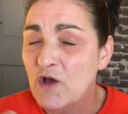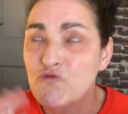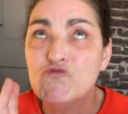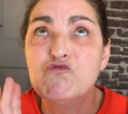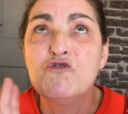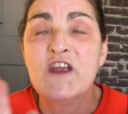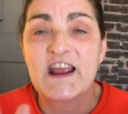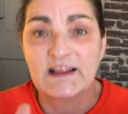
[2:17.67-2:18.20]

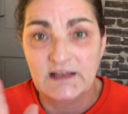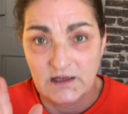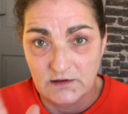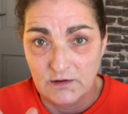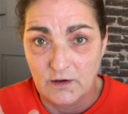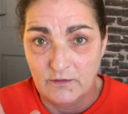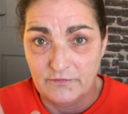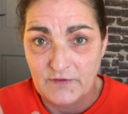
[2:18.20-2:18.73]
really
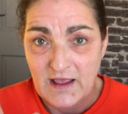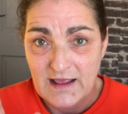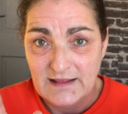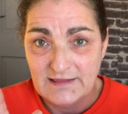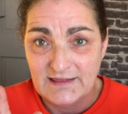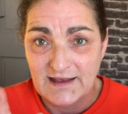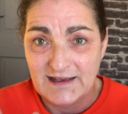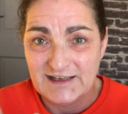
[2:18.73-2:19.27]
love
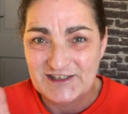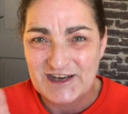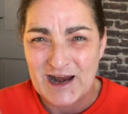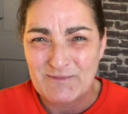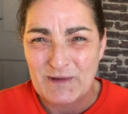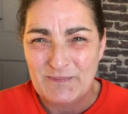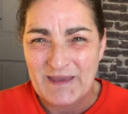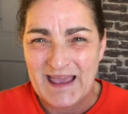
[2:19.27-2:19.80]
the
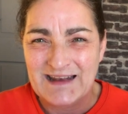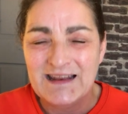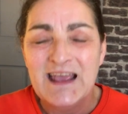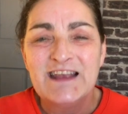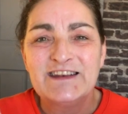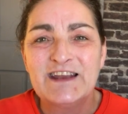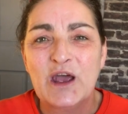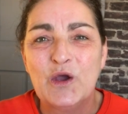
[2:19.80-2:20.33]
Derma Pen.
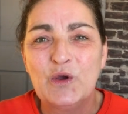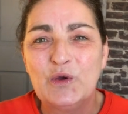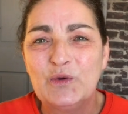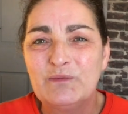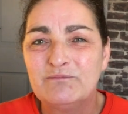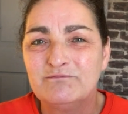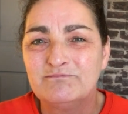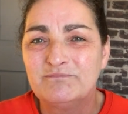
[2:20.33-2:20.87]
Now,
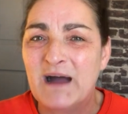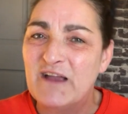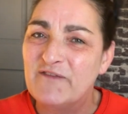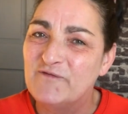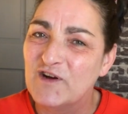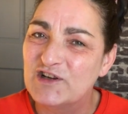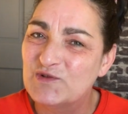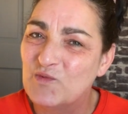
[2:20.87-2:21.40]
my
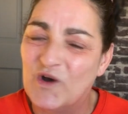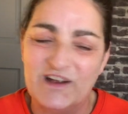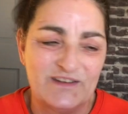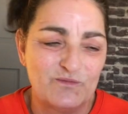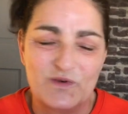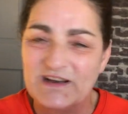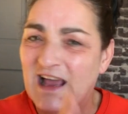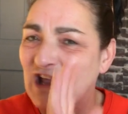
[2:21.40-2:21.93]
first one
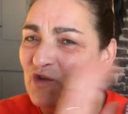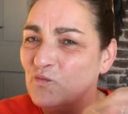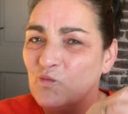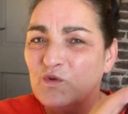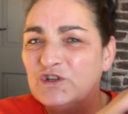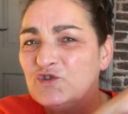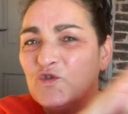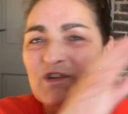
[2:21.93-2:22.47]
when I
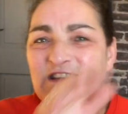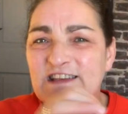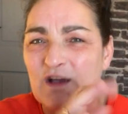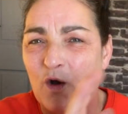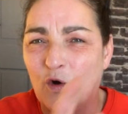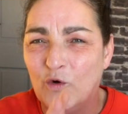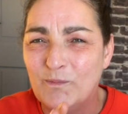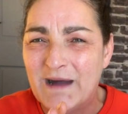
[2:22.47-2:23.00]
was using
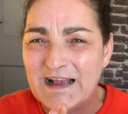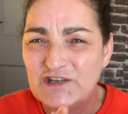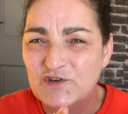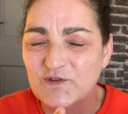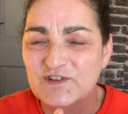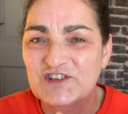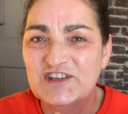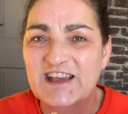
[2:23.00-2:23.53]
all my
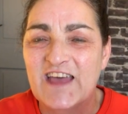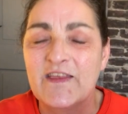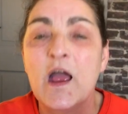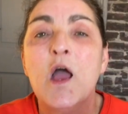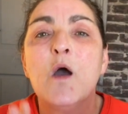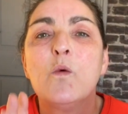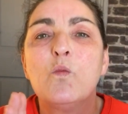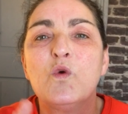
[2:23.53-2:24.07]
tools together
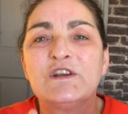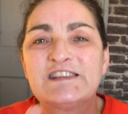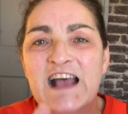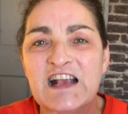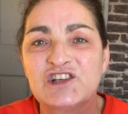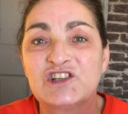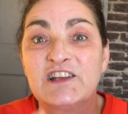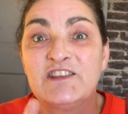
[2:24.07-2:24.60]
was
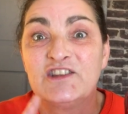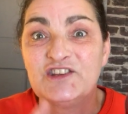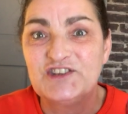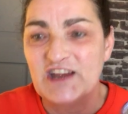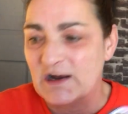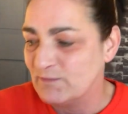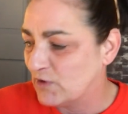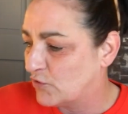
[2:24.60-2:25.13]
actually the
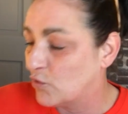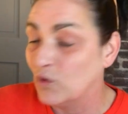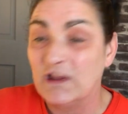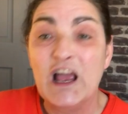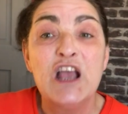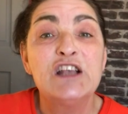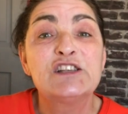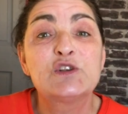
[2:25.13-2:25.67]
Derma Roller.
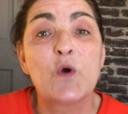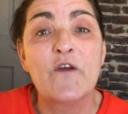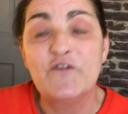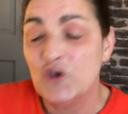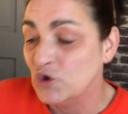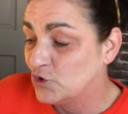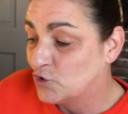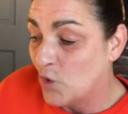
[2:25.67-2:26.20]
So if
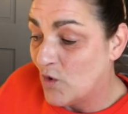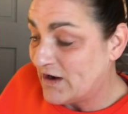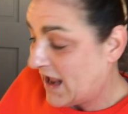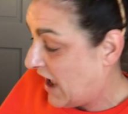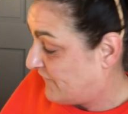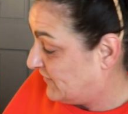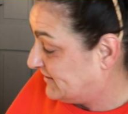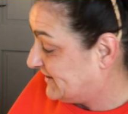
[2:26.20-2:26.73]
you don't
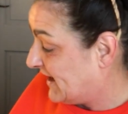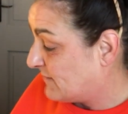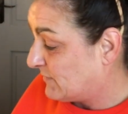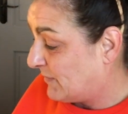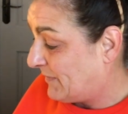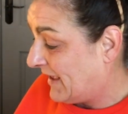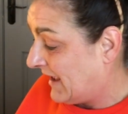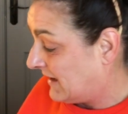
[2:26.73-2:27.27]
have a Derma
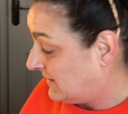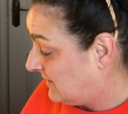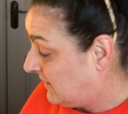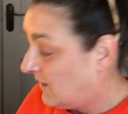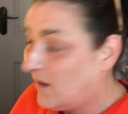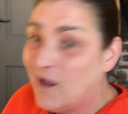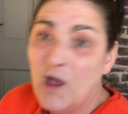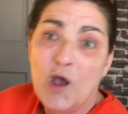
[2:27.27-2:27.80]
Pen,
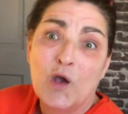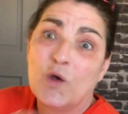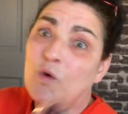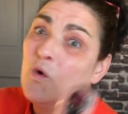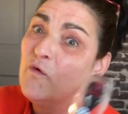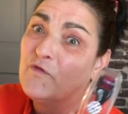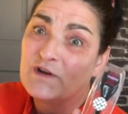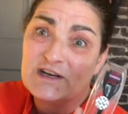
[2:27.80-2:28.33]
go
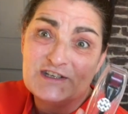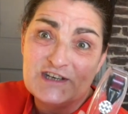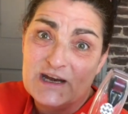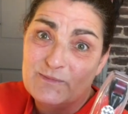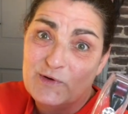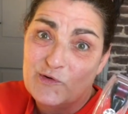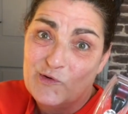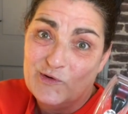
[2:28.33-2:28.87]
for a
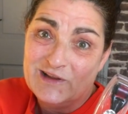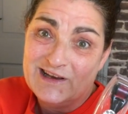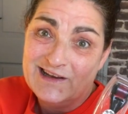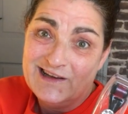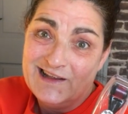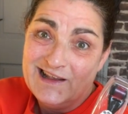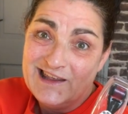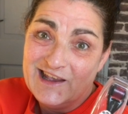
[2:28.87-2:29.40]
Derma Roller.
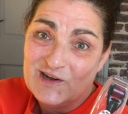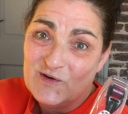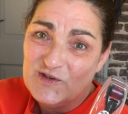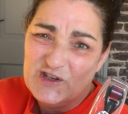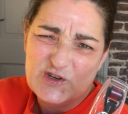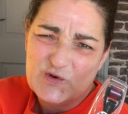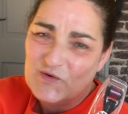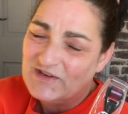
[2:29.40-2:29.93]
You know, you
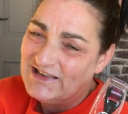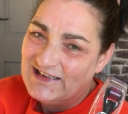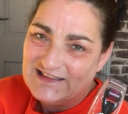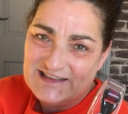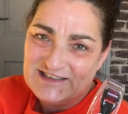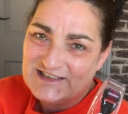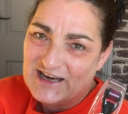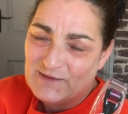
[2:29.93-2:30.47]
don't need the
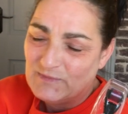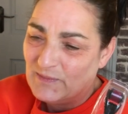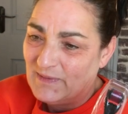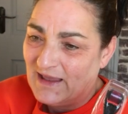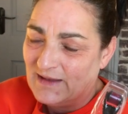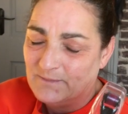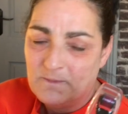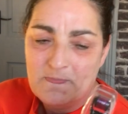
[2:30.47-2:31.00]
Derma Pen